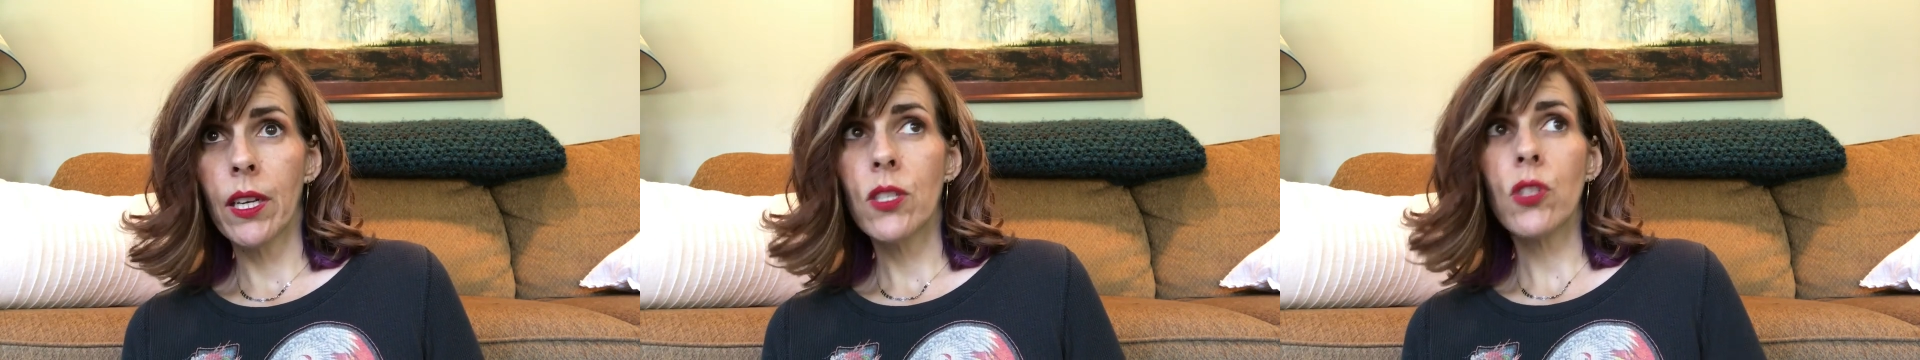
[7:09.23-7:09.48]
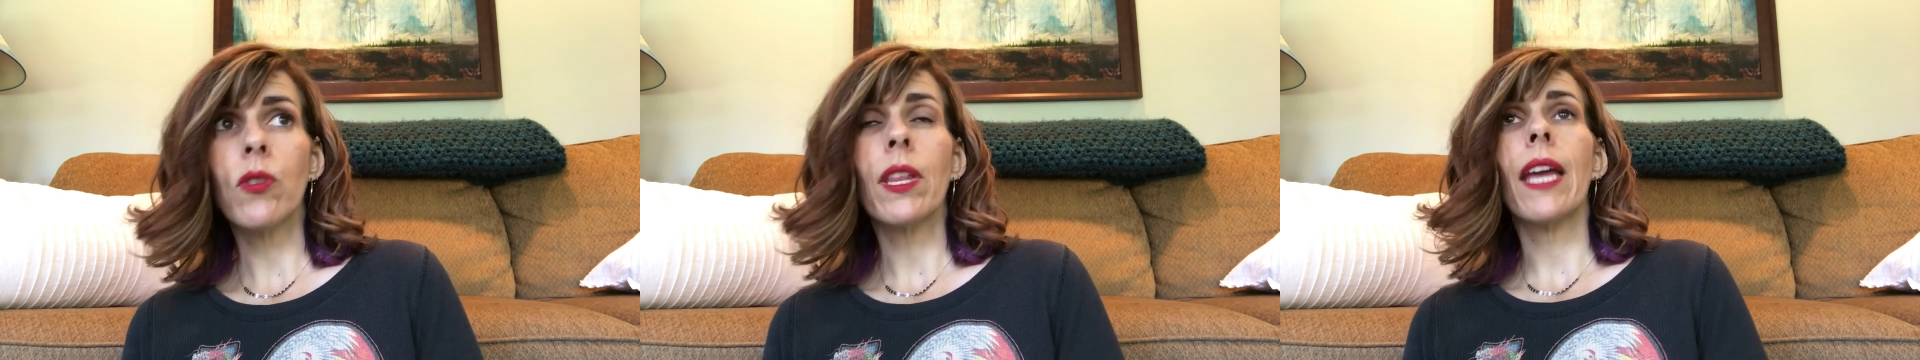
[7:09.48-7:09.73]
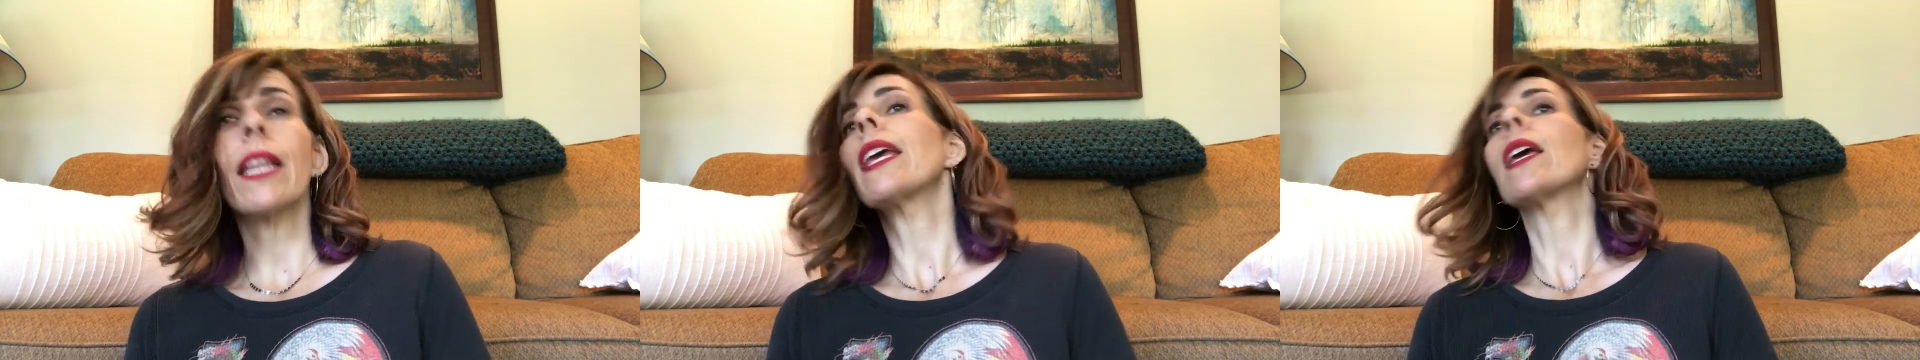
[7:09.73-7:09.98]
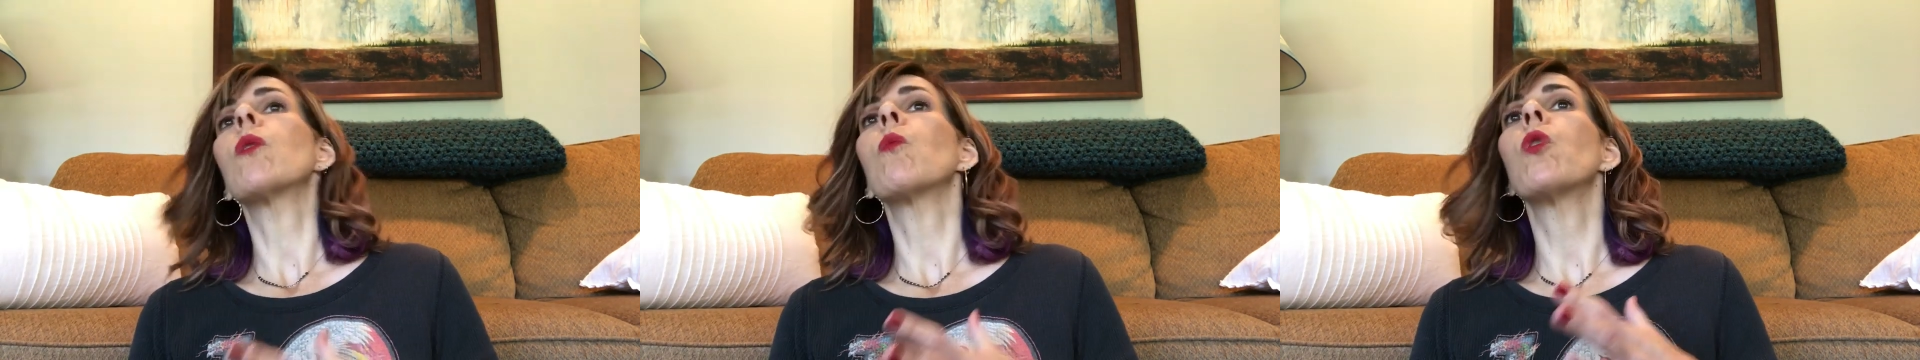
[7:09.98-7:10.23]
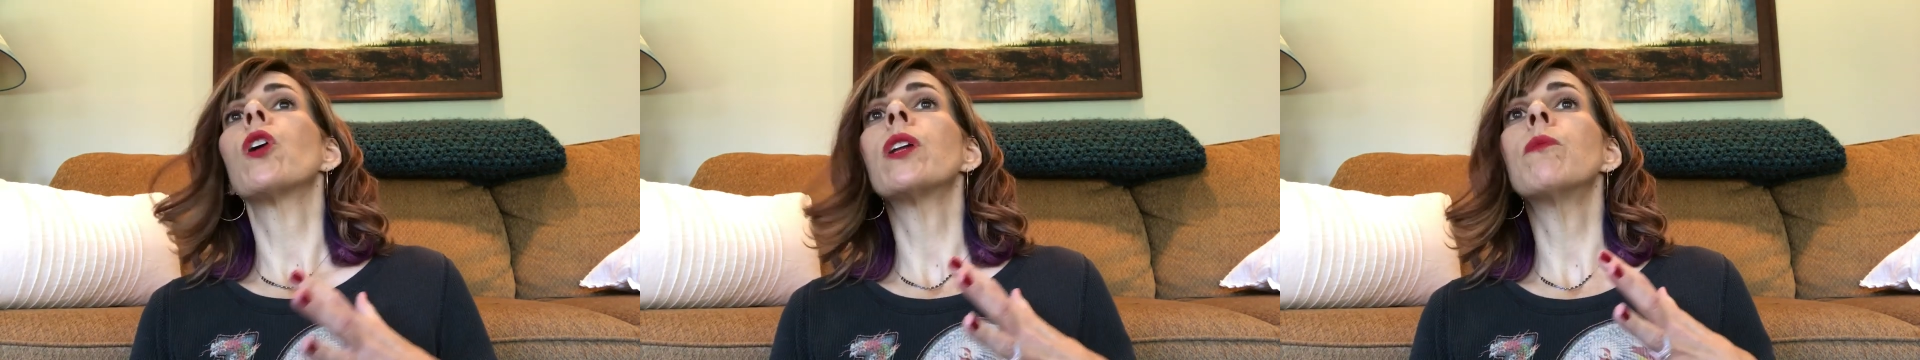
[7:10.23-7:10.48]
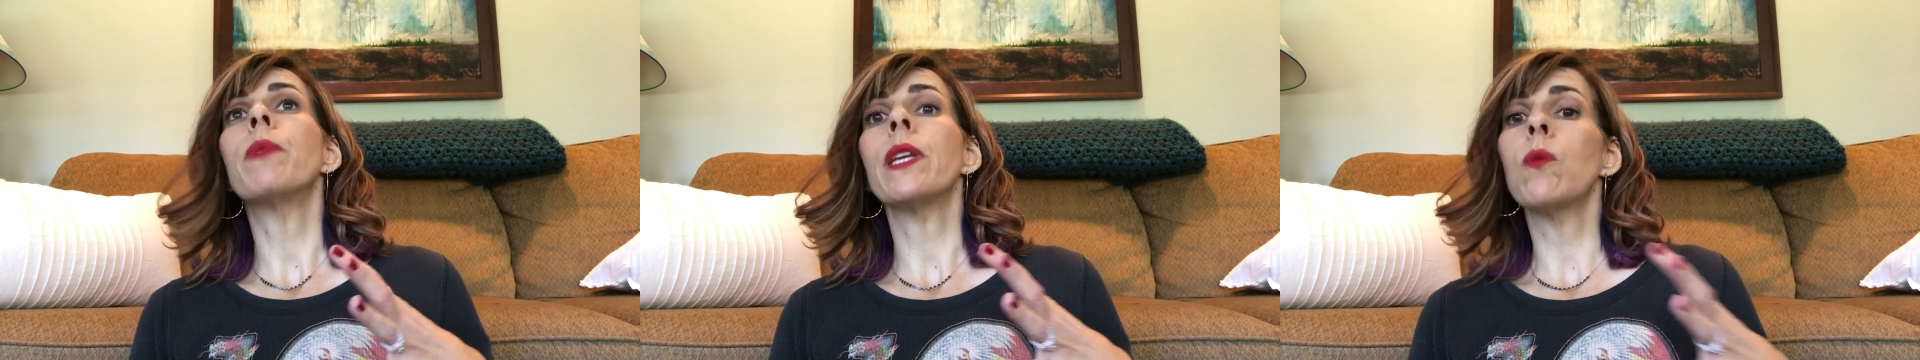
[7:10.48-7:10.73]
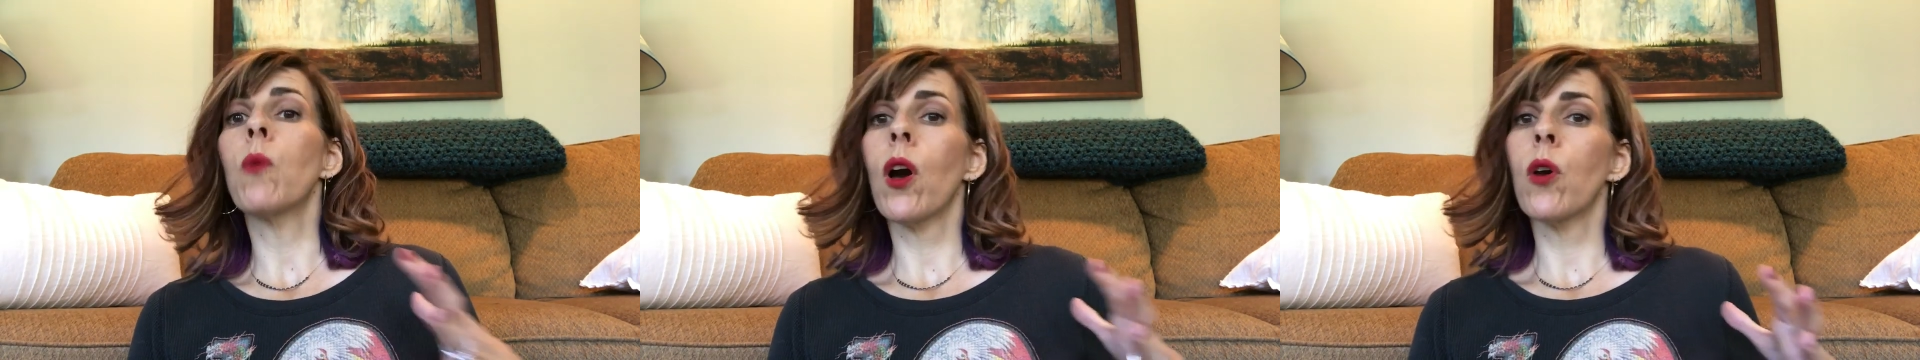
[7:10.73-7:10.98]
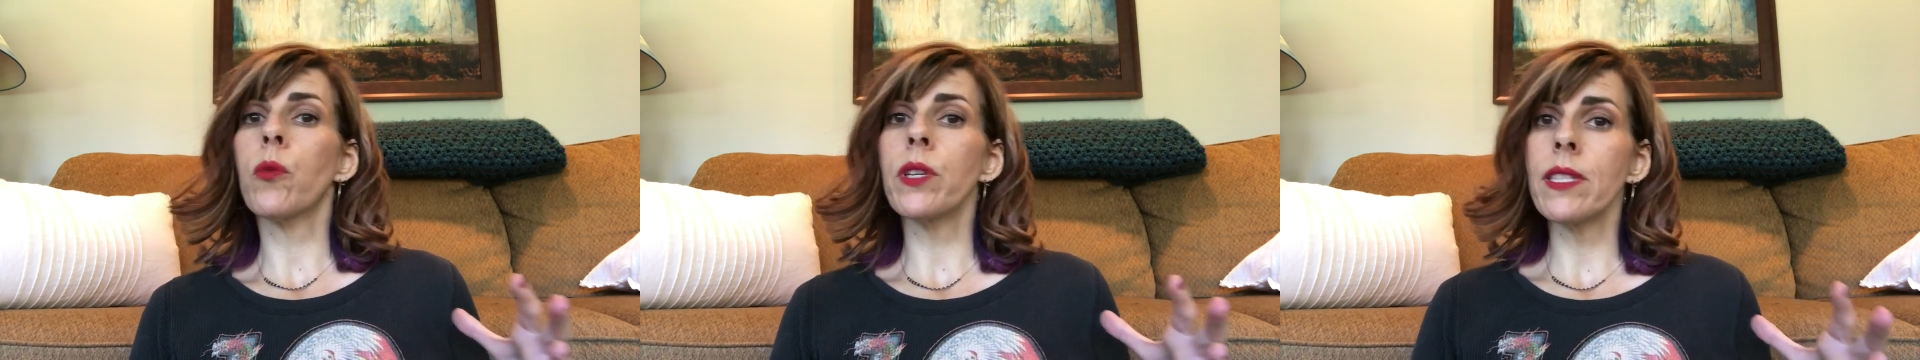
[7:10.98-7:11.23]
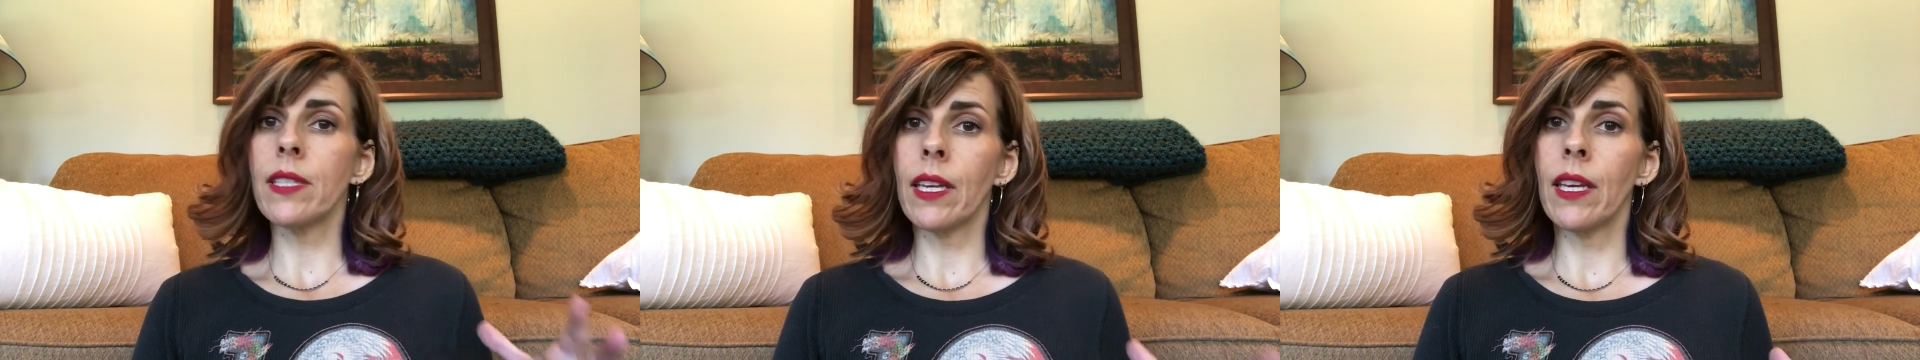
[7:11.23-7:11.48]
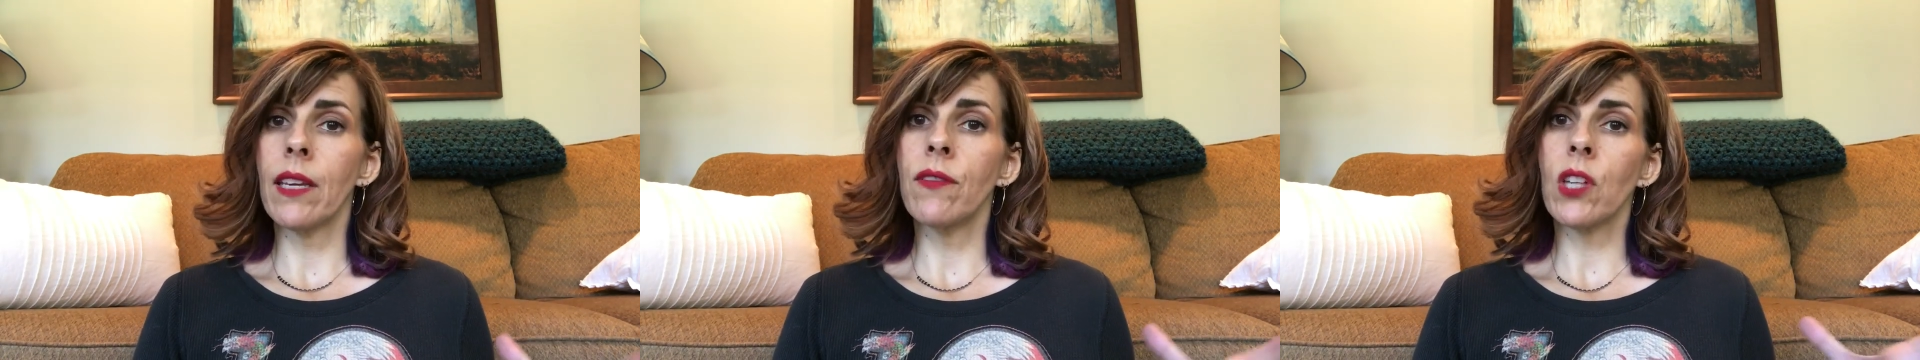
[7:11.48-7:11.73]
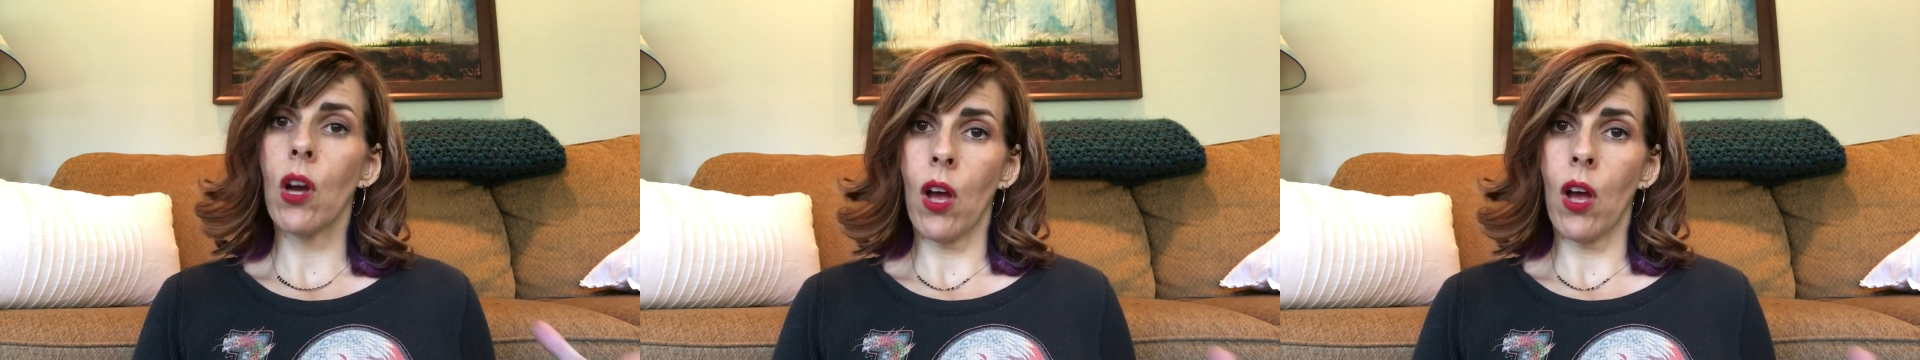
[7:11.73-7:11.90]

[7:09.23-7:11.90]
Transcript: so that it would be well received